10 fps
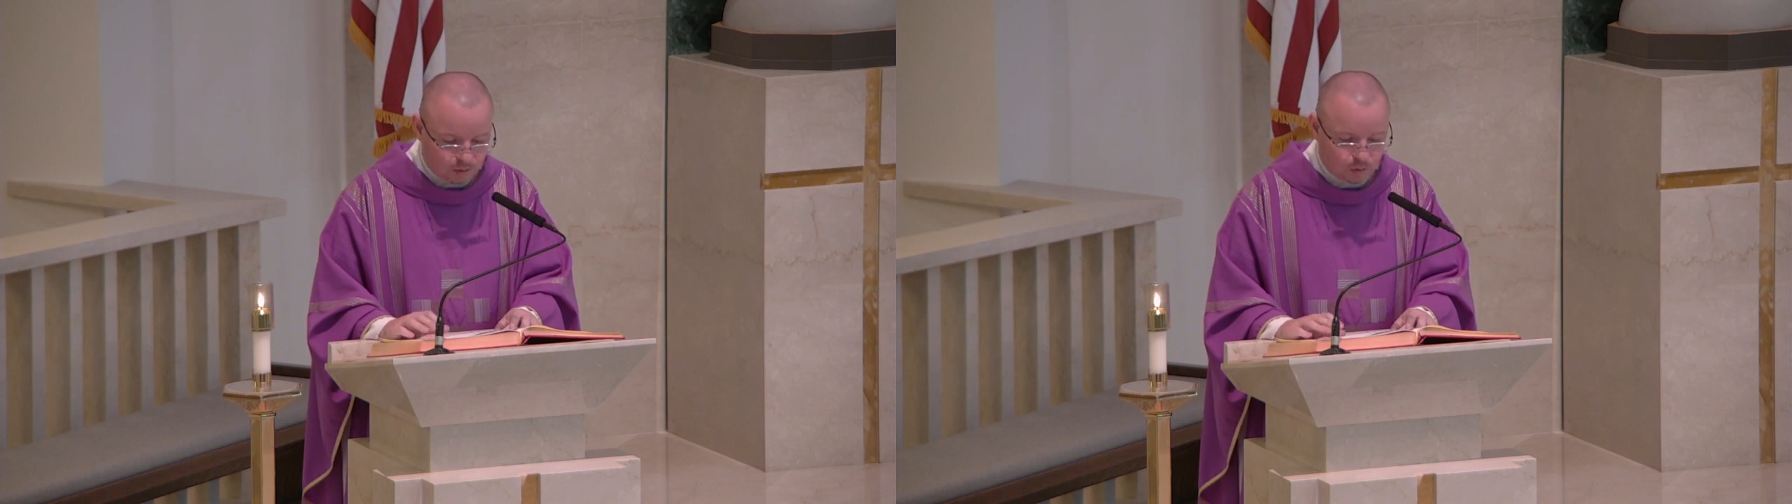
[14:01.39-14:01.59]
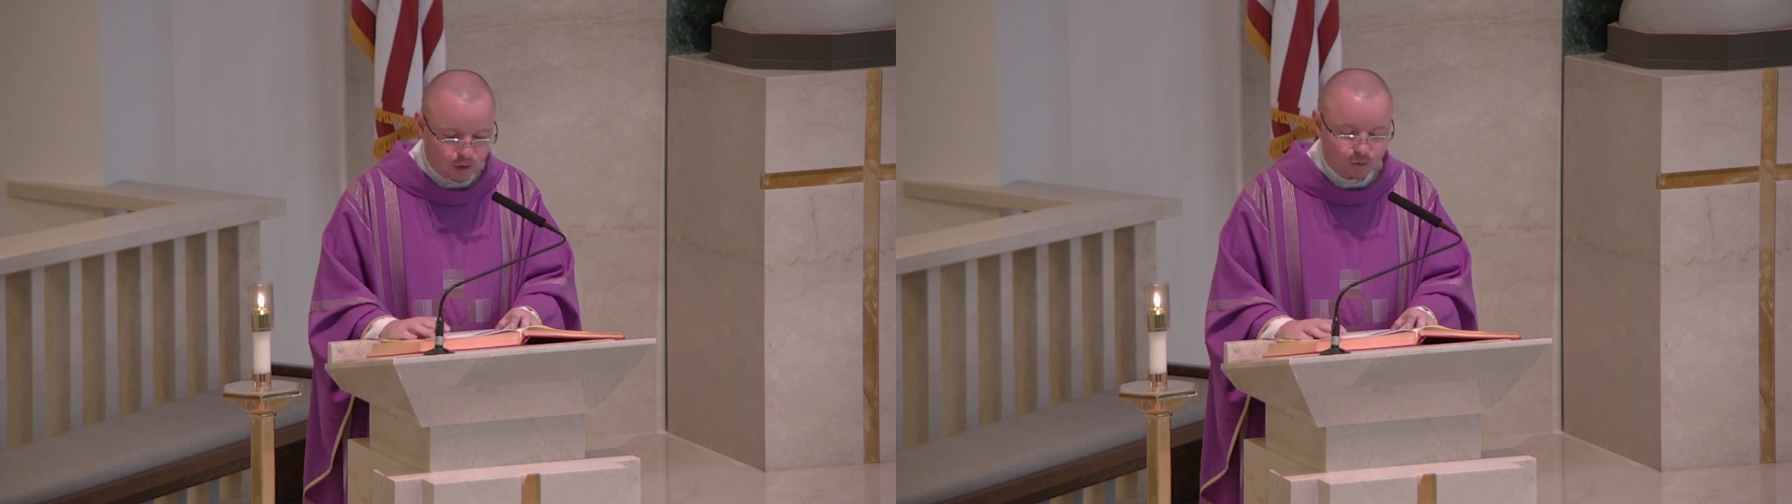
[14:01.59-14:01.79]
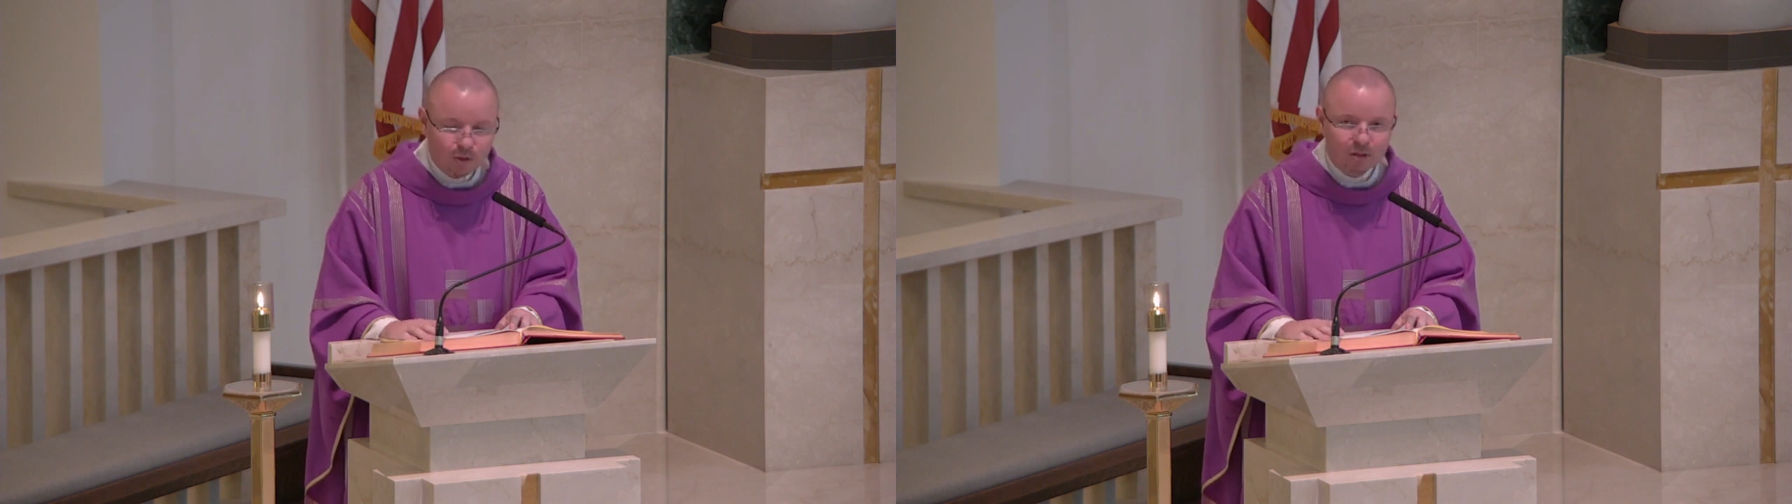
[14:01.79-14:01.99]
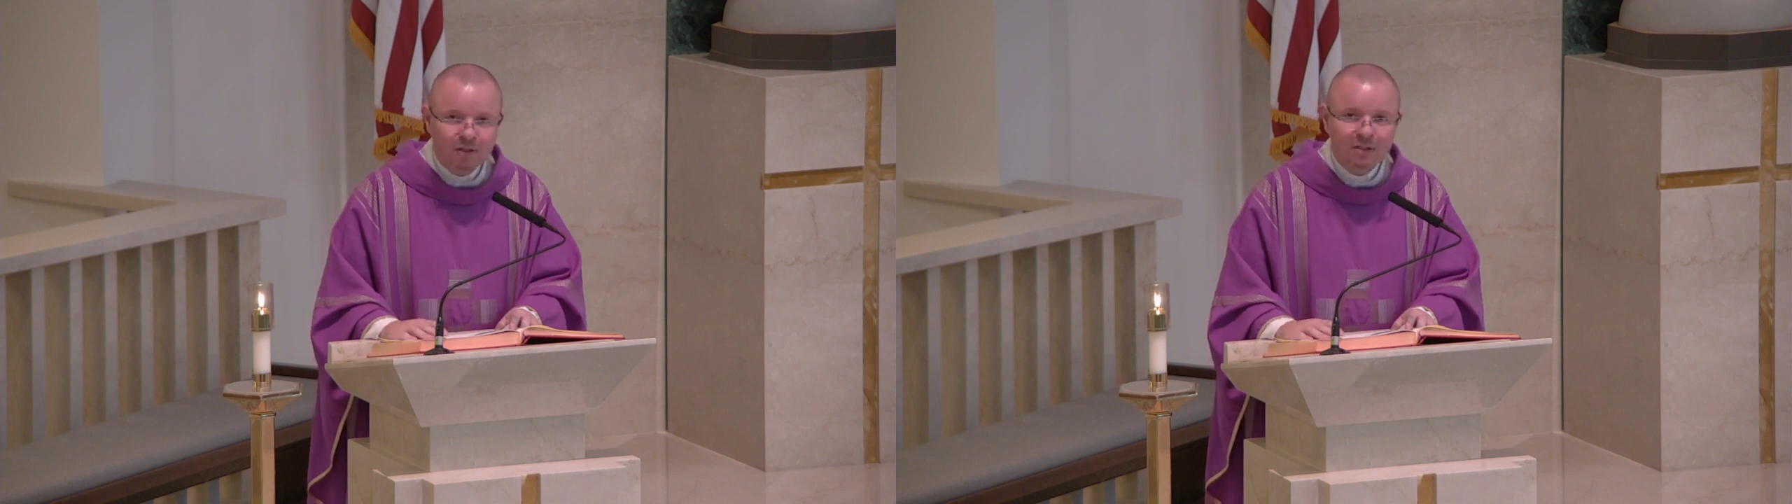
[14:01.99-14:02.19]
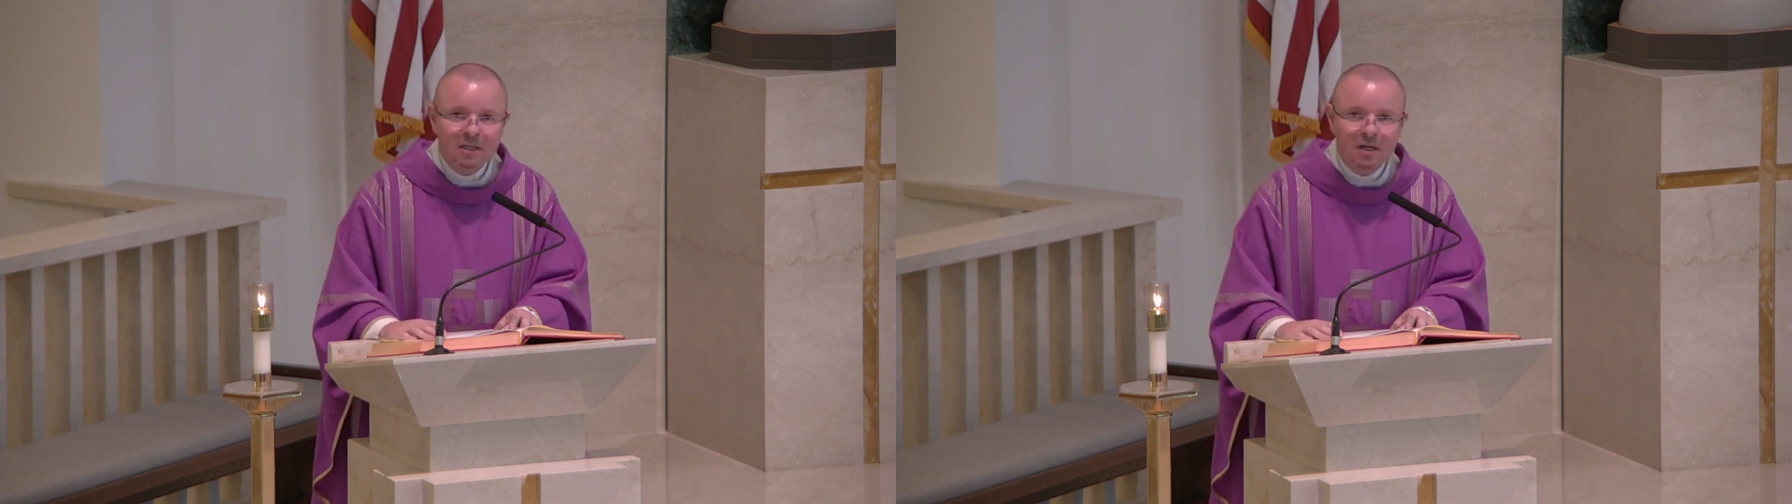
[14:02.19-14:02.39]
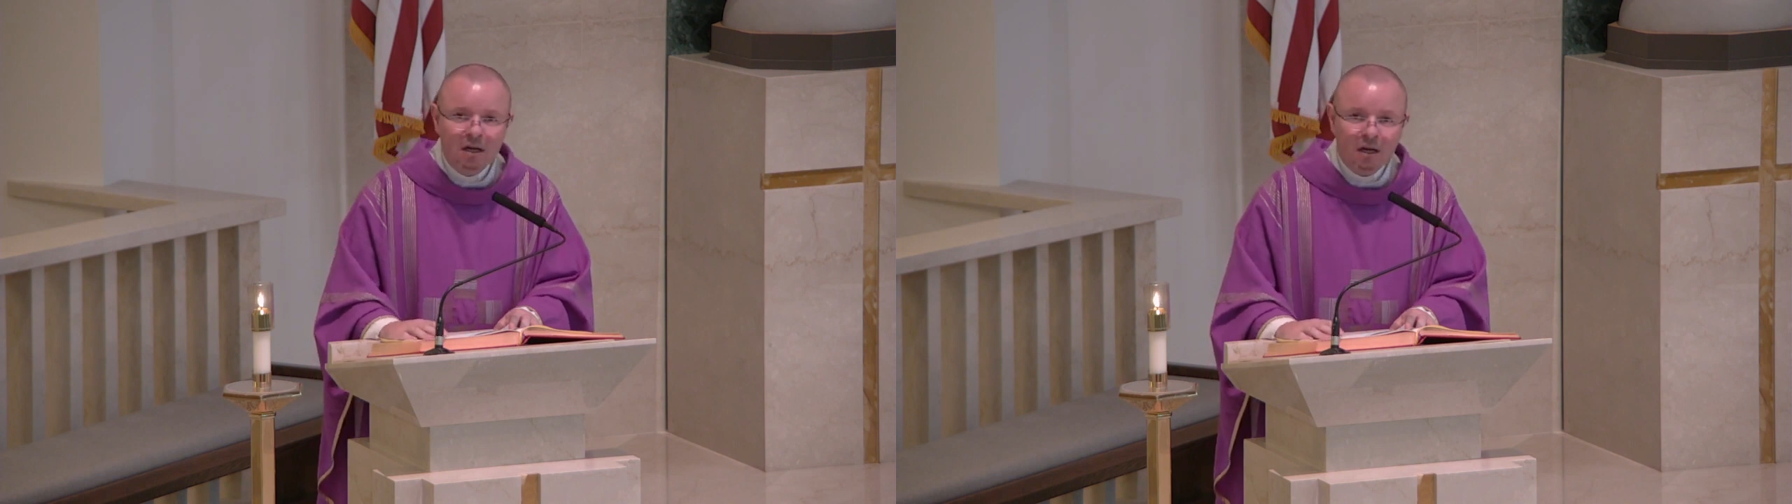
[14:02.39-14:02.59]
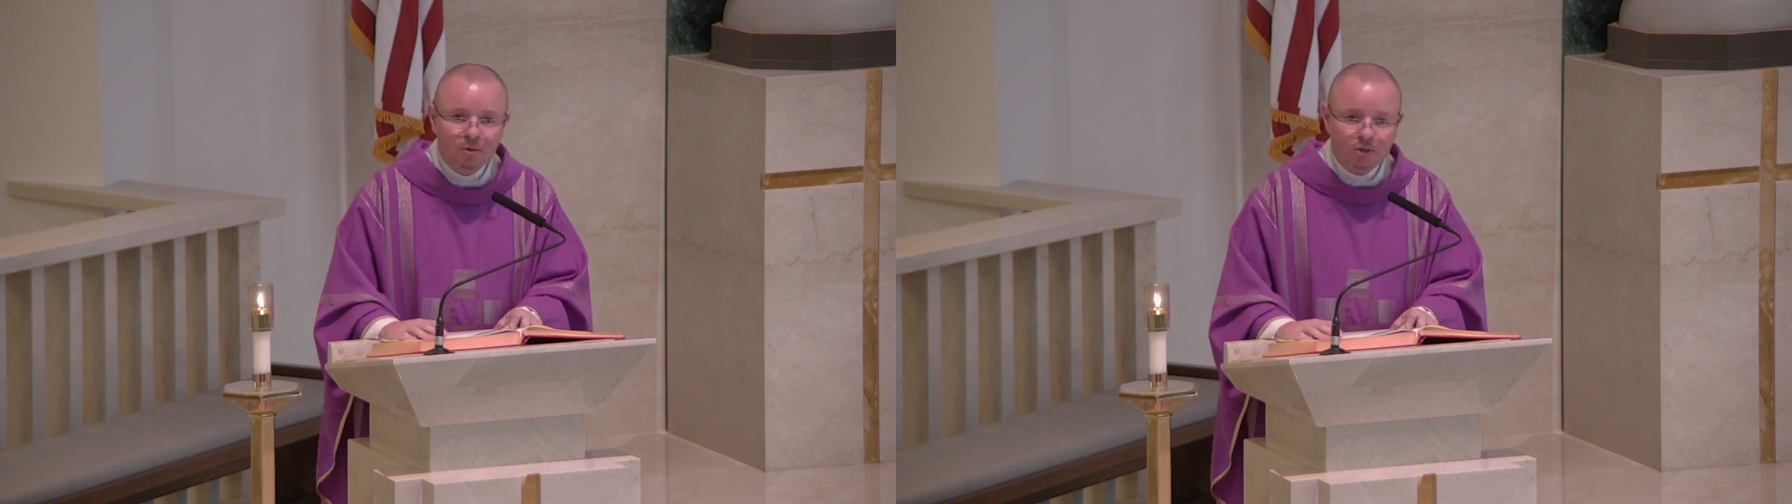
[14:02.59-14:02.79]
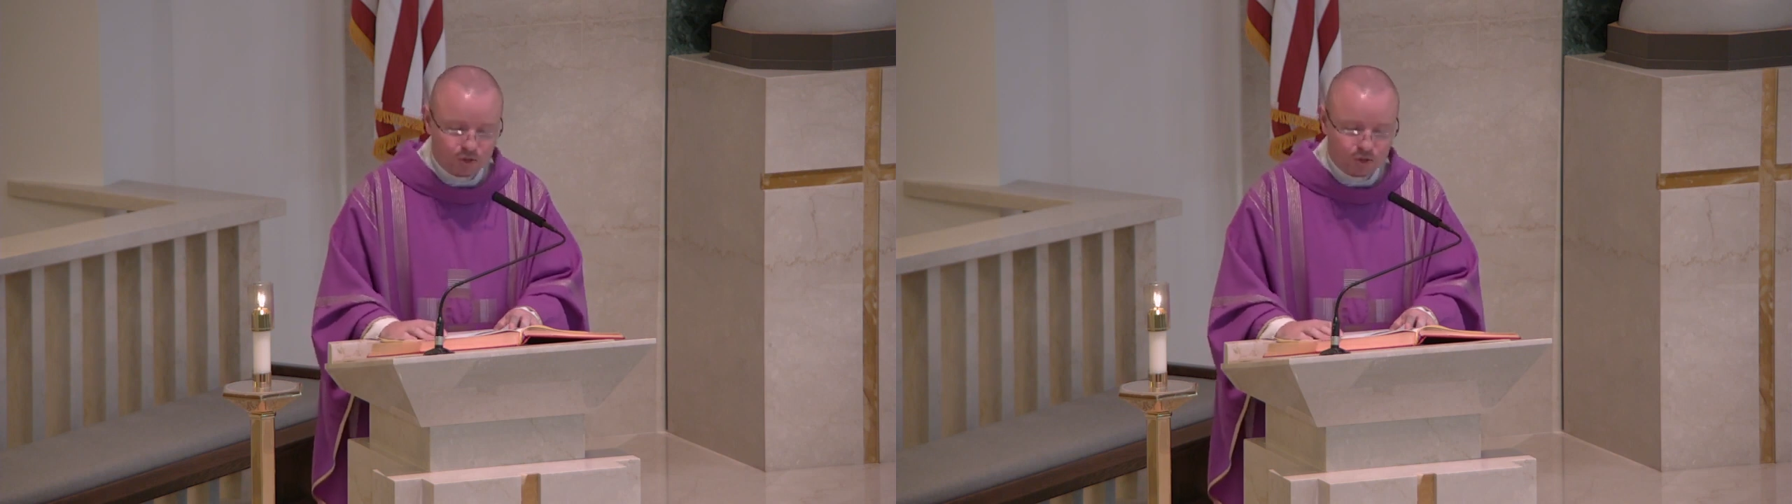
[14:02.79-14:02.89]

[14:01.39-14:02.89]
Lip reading: What will our